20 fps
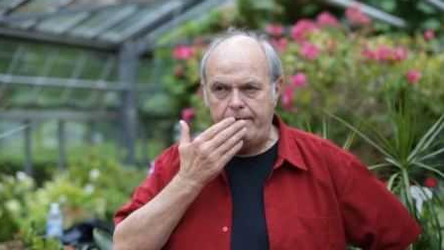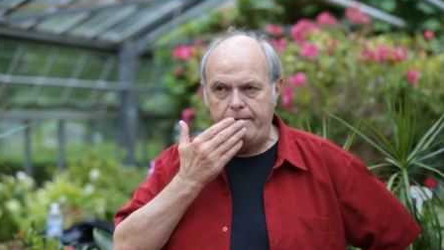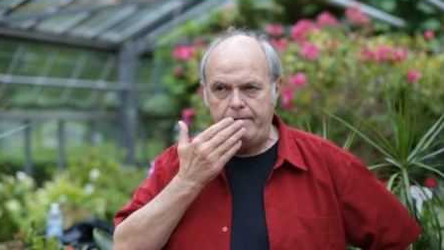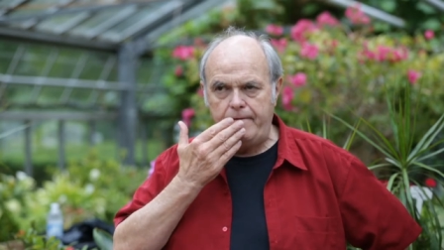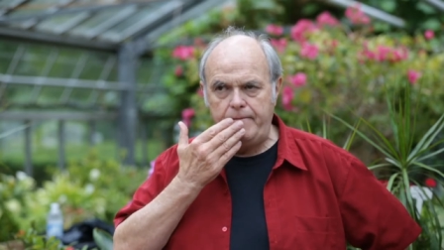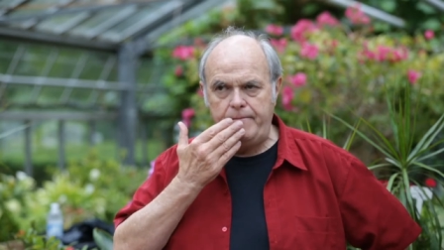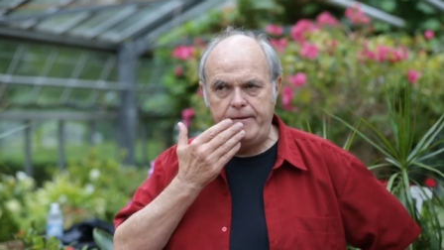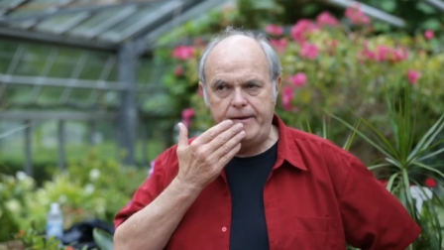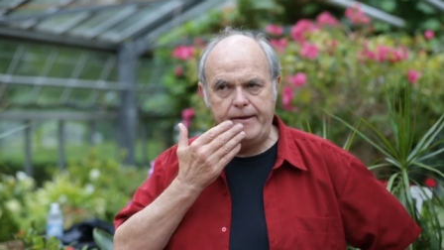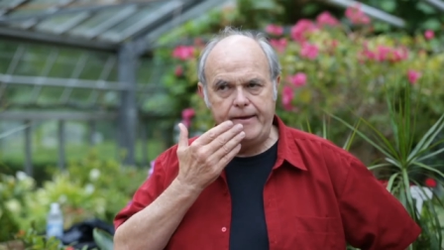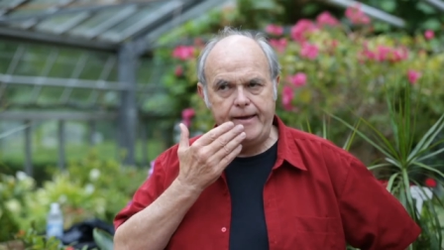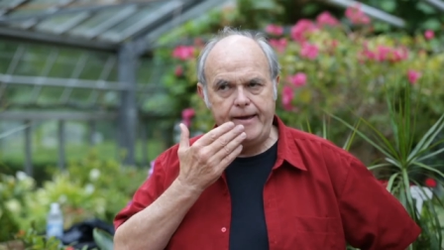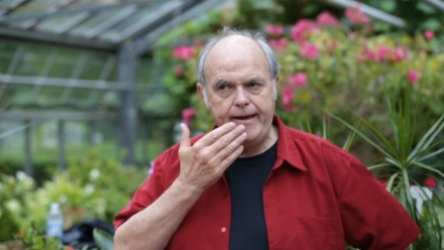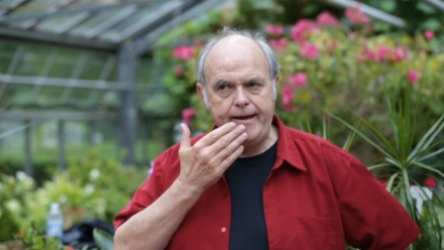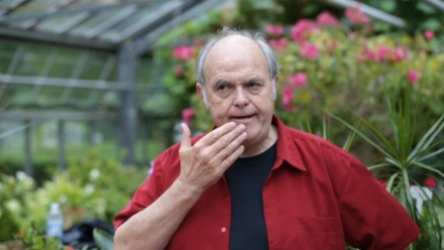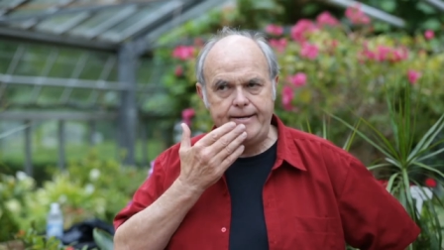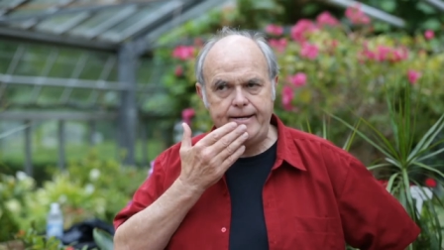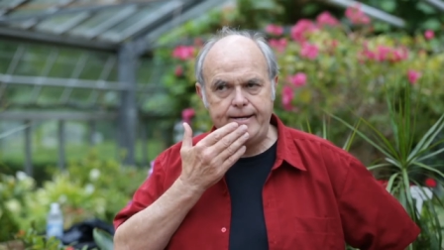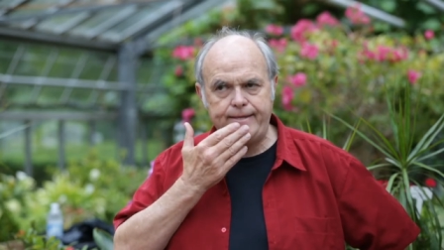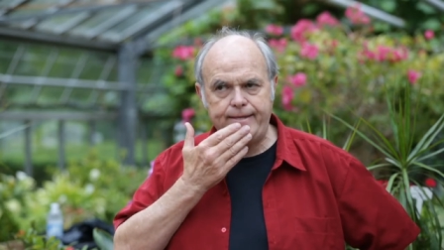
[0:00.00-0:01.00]
would be a
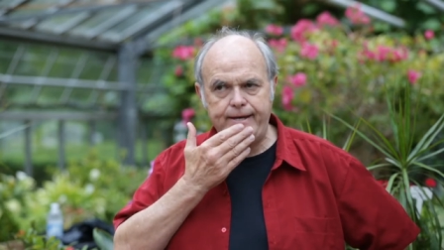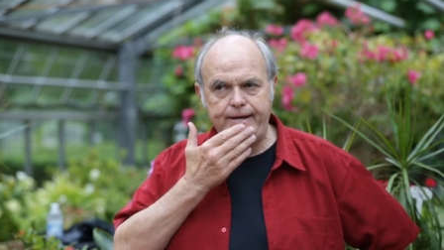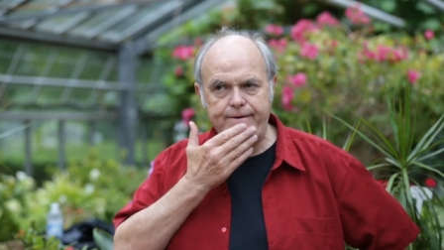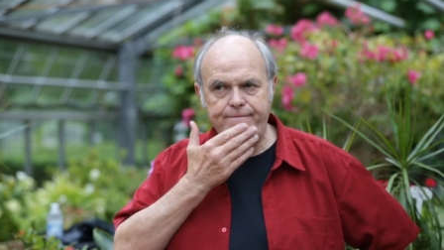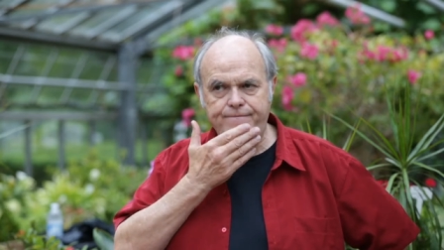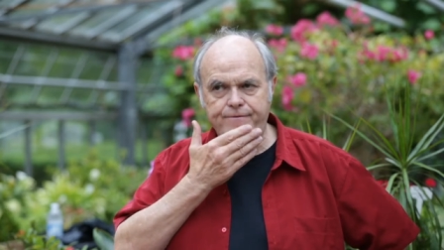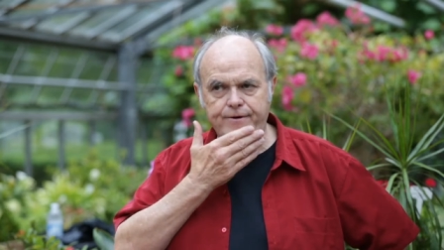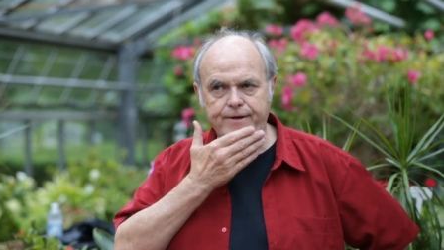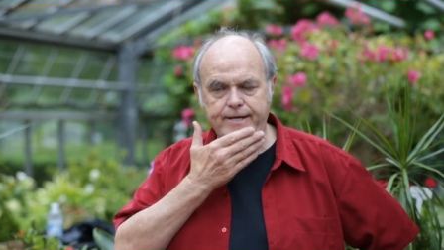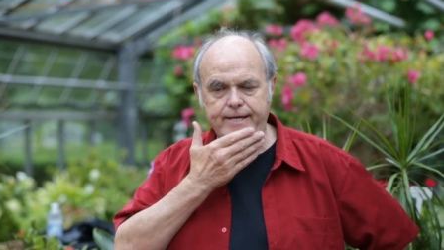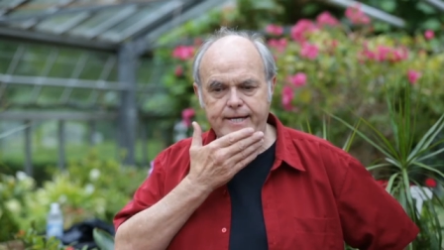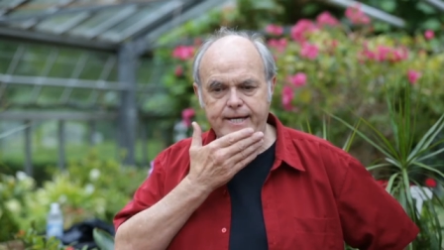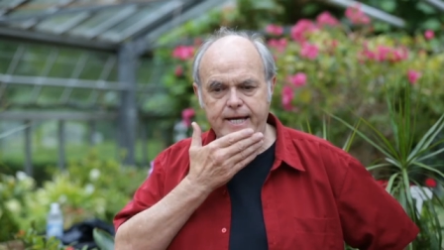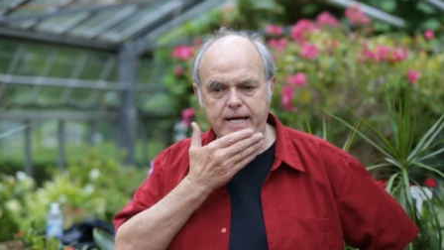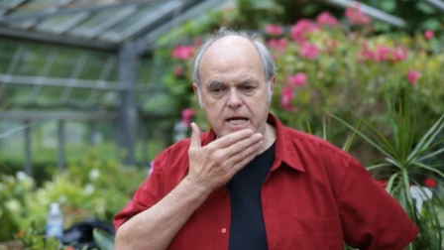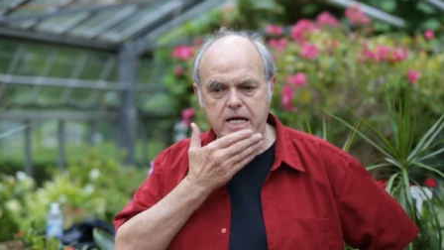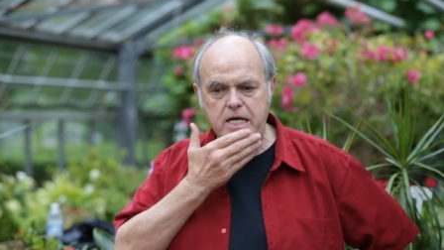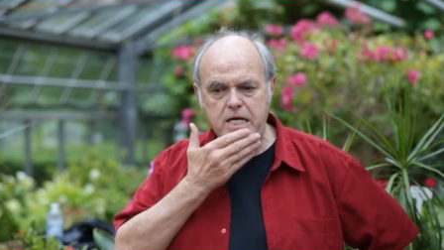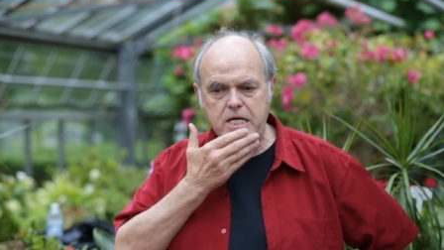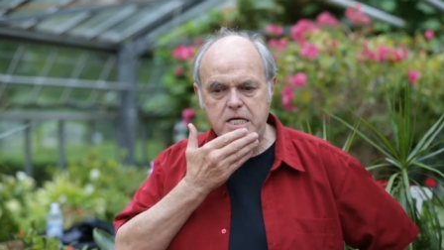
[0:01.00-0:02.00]
handy thing for a
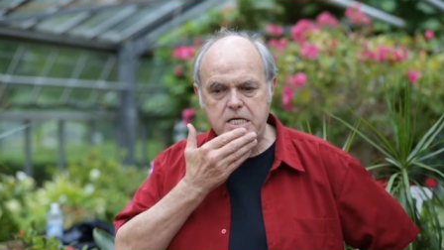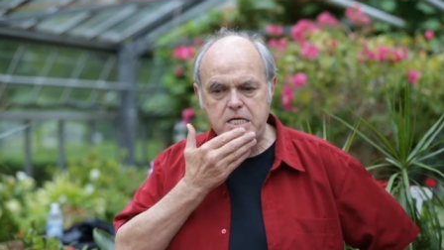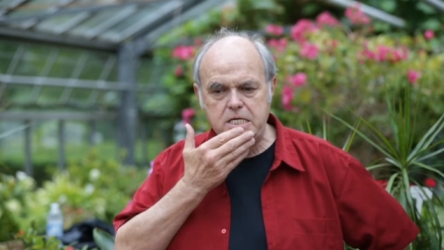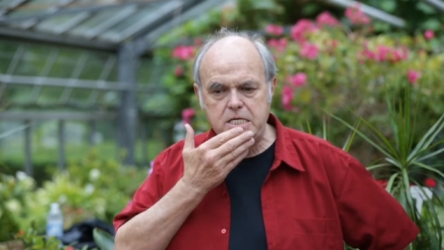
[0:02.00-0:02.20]
king.